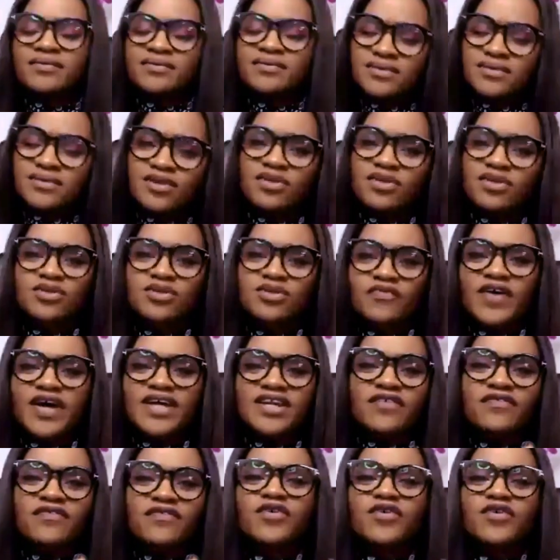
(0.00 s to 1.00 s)
You'd find a
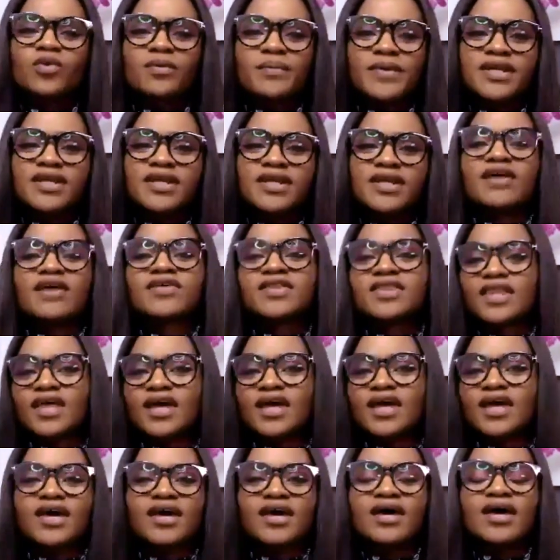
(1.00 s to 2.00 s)
few women here and
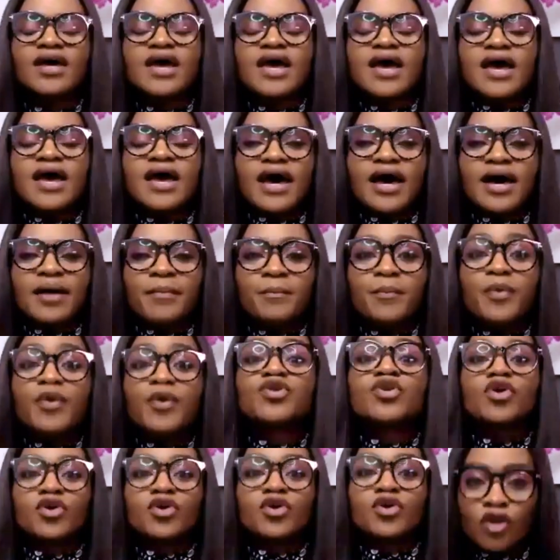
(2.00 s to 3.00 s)
there, but
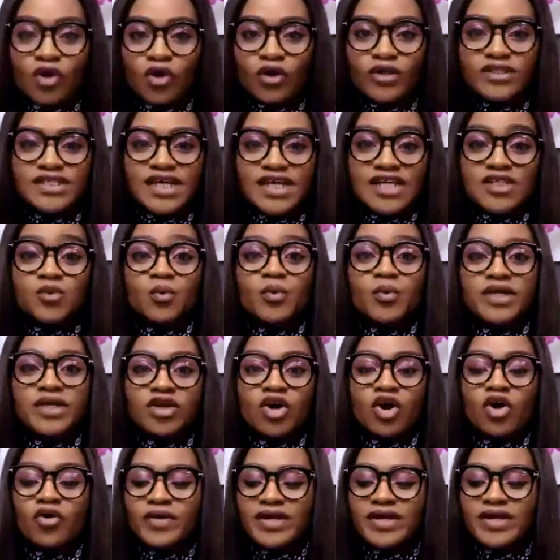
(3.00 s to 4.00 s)
not a lot as we
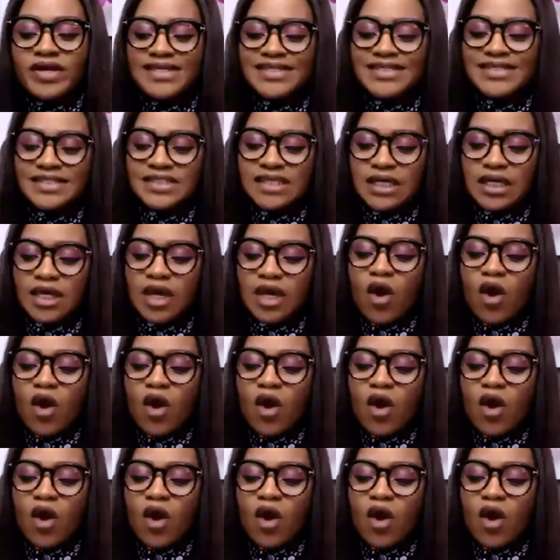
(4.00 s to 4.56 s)
currently see.